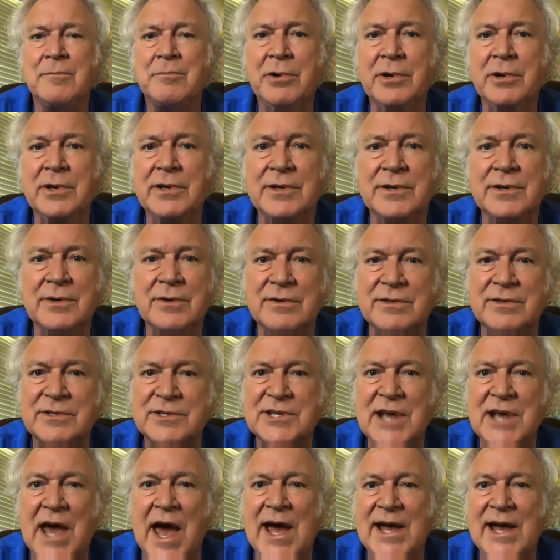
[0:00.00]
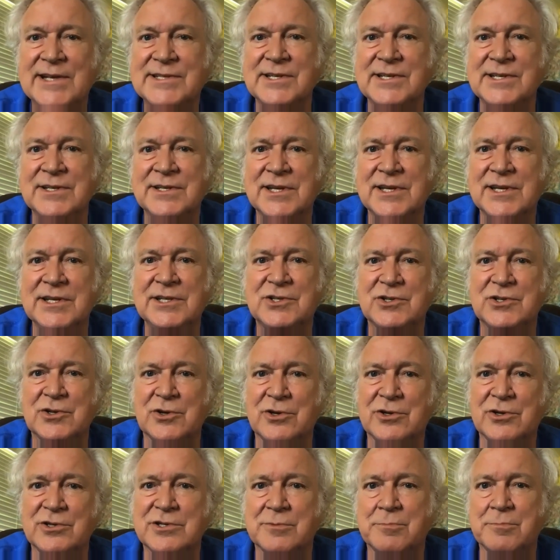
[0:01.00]
putting sizing
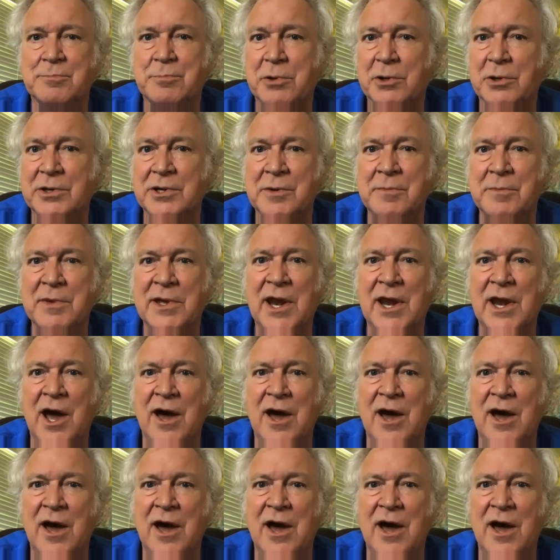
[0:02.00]
t-shirts and putting them in